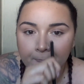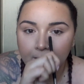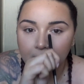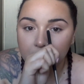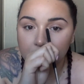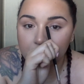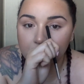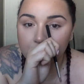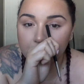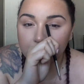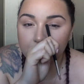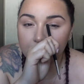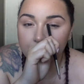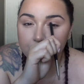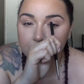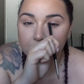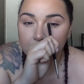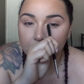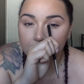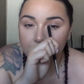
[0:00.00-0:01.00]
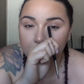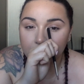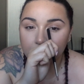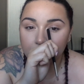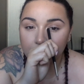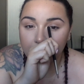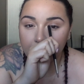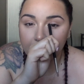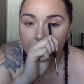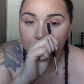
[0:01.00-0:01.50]
So sometimes the
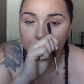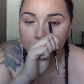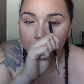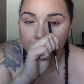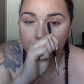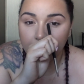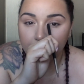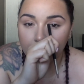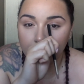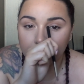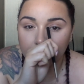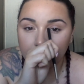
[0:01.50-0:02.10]
extra powder